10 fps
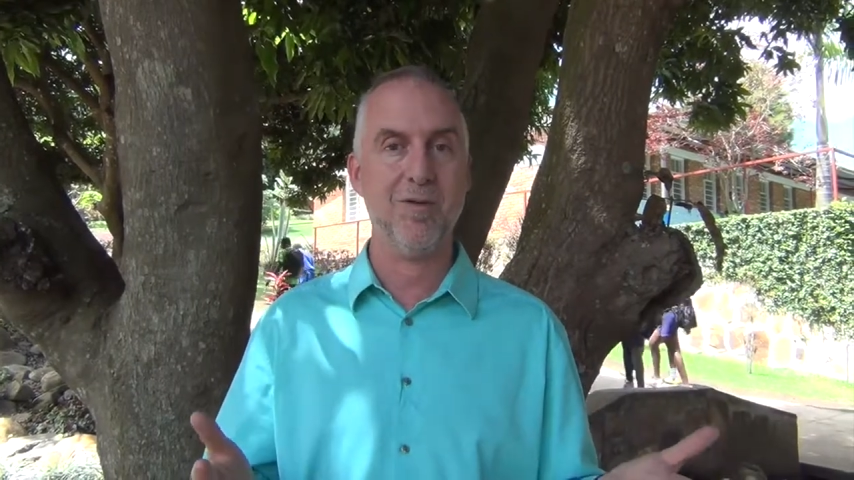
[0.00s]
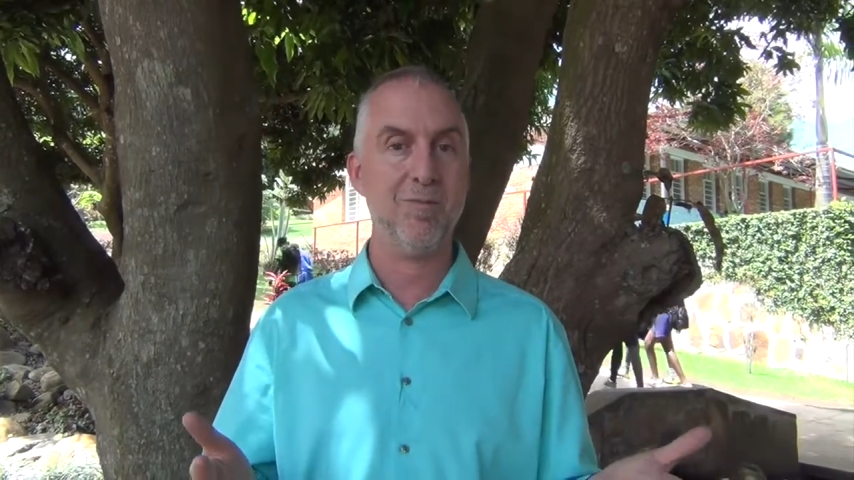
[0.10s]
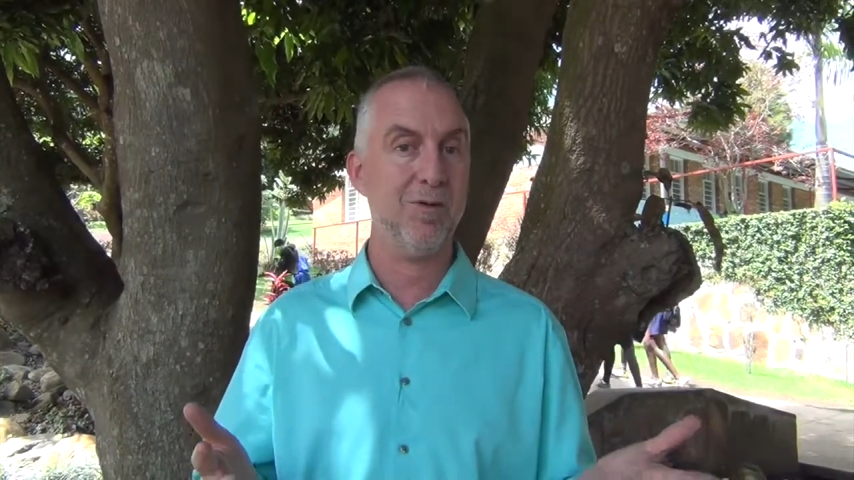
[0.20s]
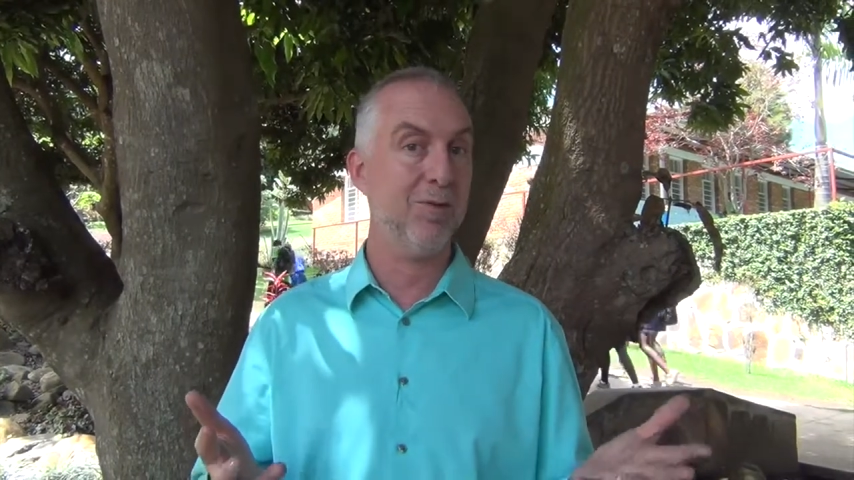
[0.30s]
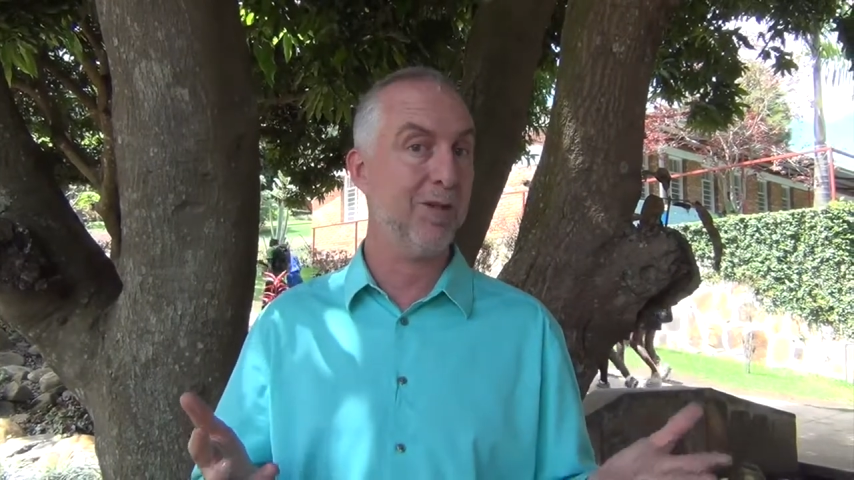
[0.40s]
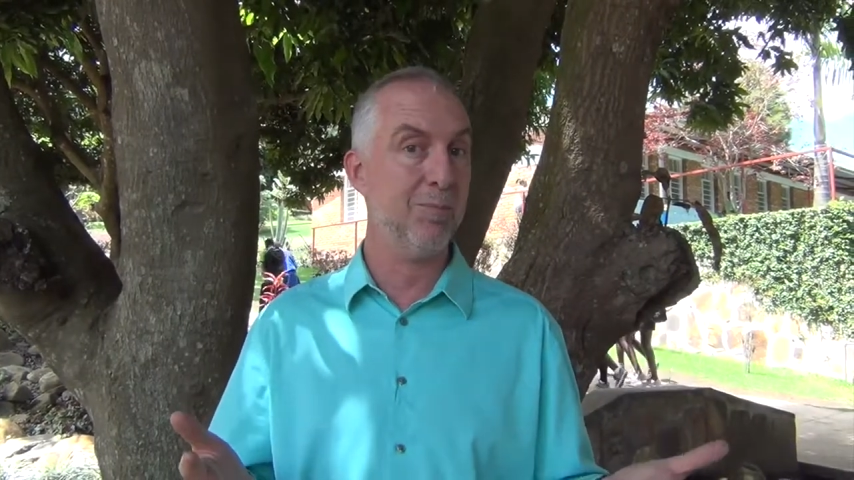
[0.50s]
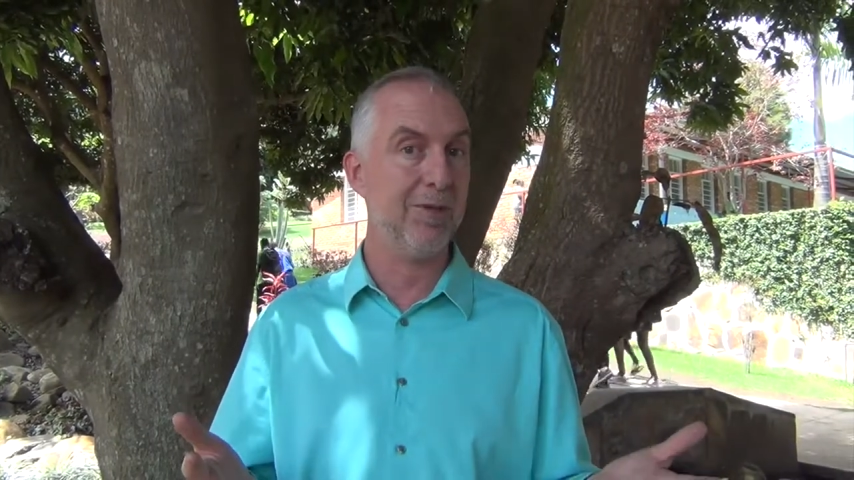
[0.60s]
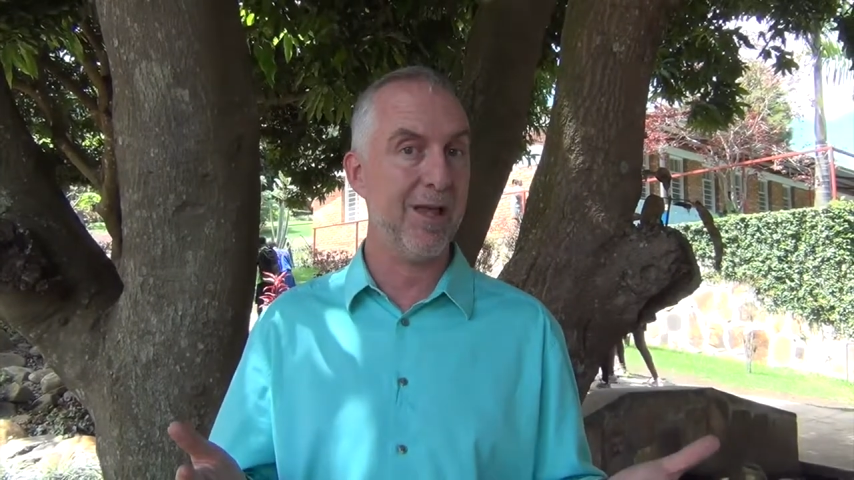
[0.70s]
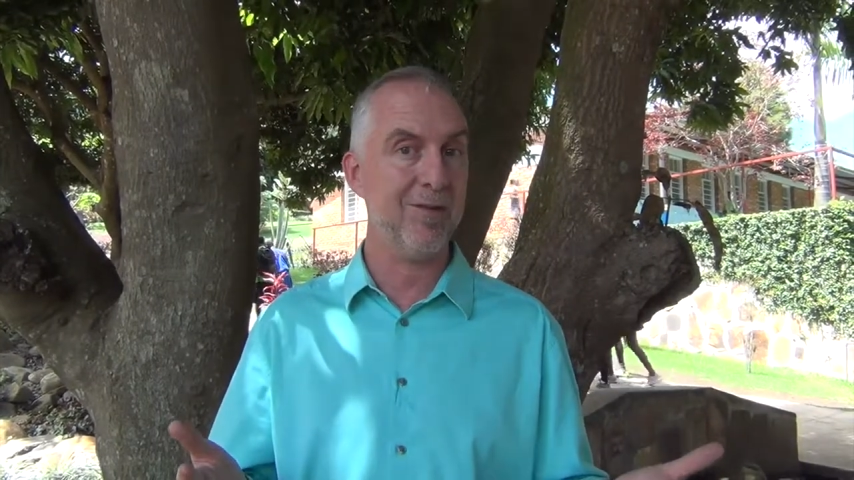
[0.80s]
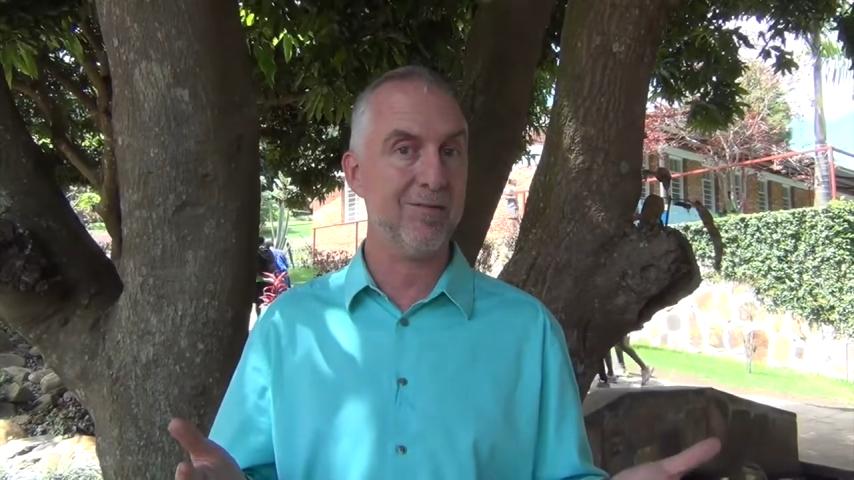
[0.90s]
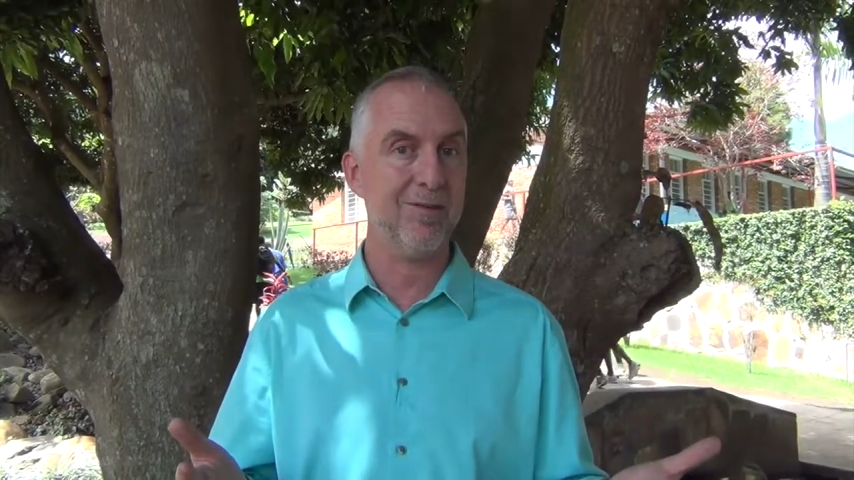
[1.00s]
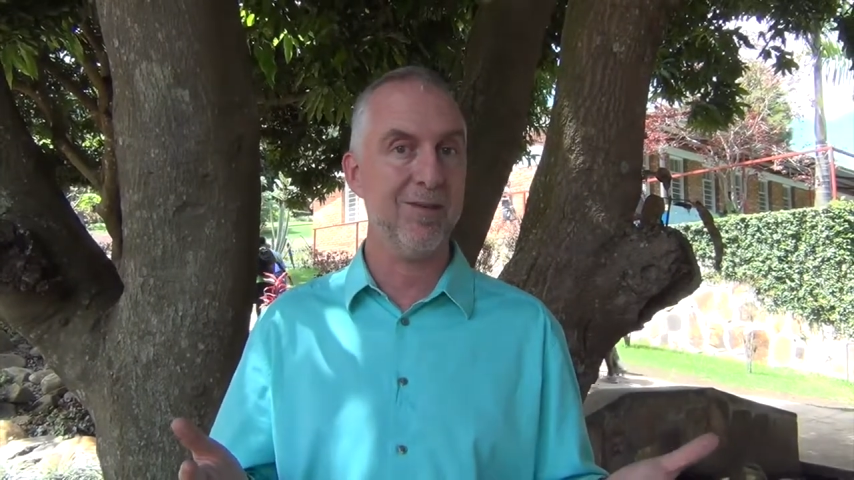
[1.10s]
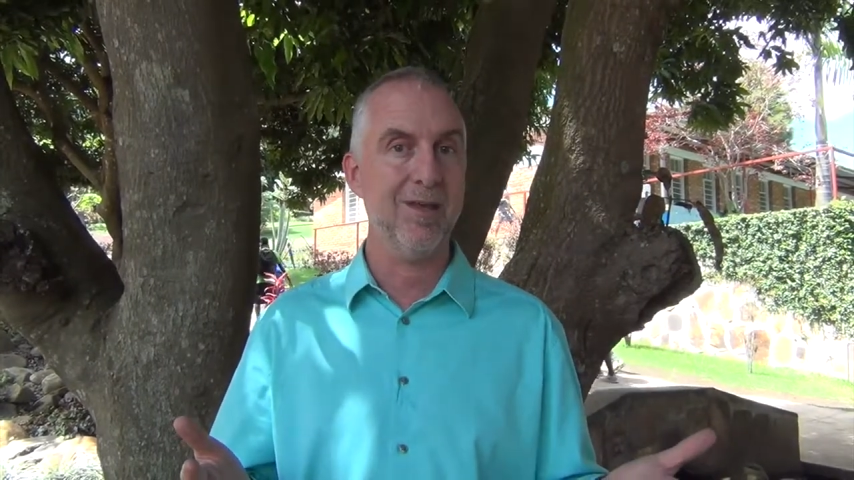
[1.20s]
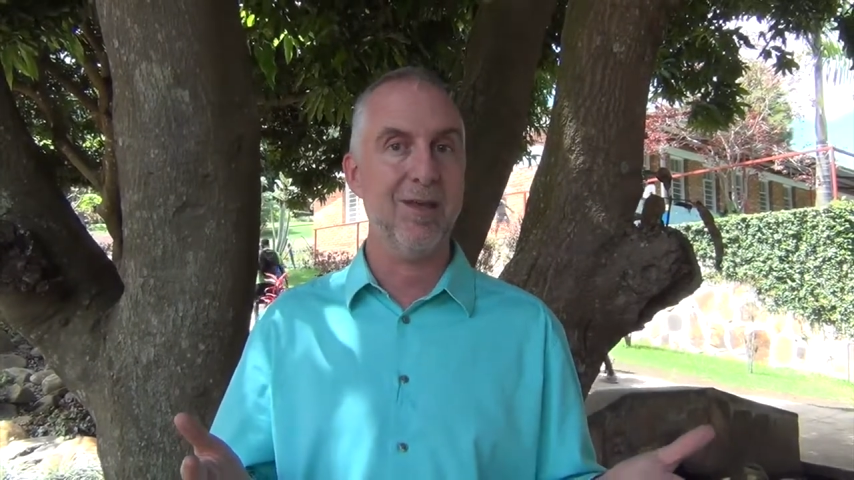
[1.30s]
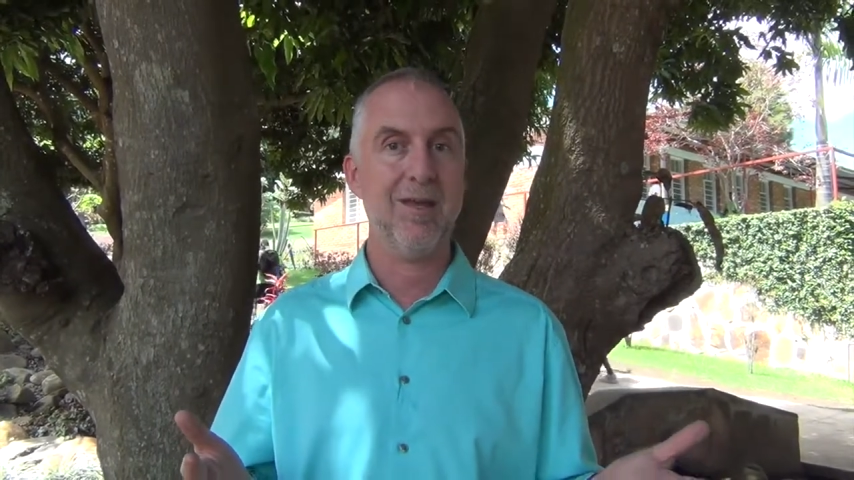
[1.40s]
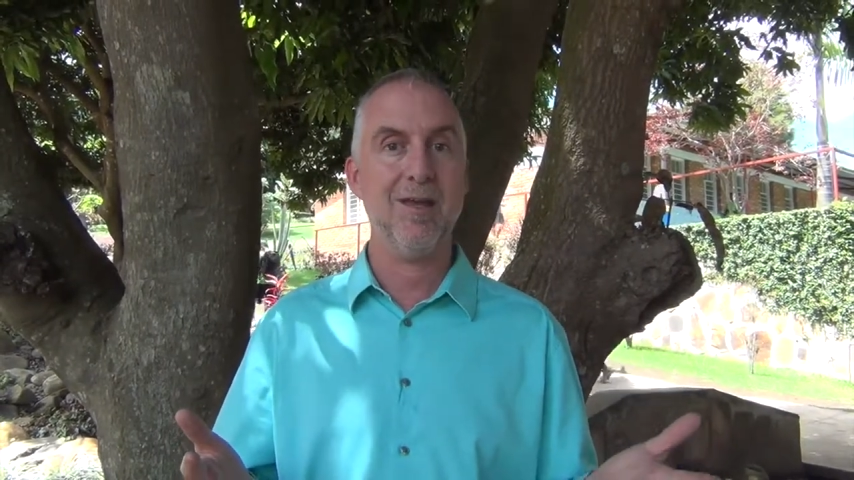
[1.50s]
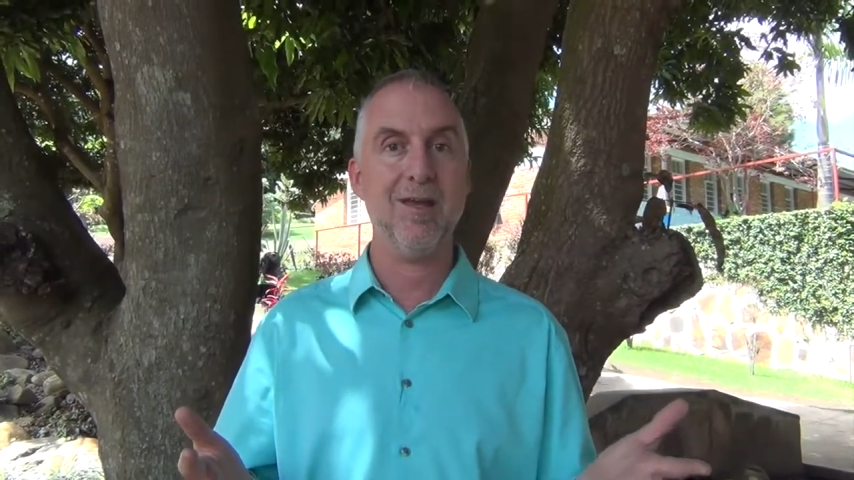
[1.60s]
We've been really blessed